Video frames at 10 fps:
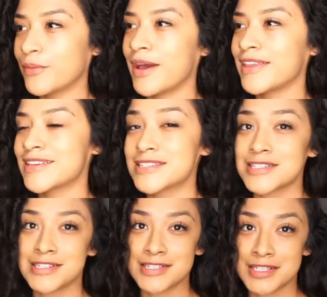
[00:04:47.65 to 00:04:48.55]
way, this
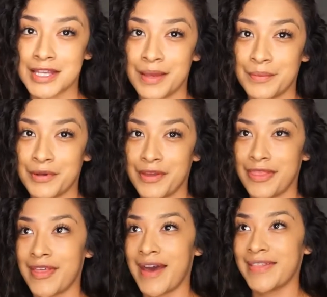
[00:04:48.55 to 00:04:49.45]
is a disclaimer
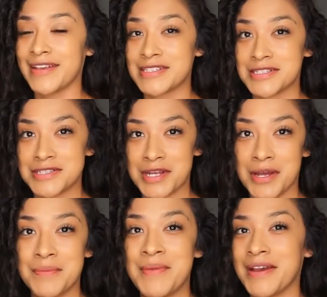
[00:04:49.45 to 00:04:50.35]
that this is
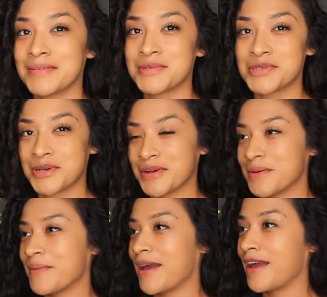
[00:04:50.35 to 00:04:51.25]
not a makeup
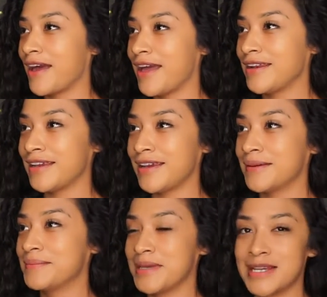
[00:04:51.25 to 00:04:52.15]
tutorial by
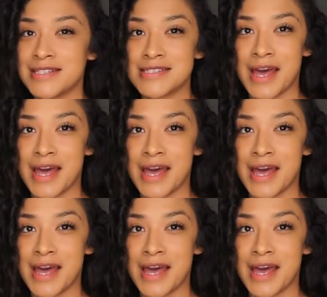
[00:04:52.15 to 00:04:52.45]
any means.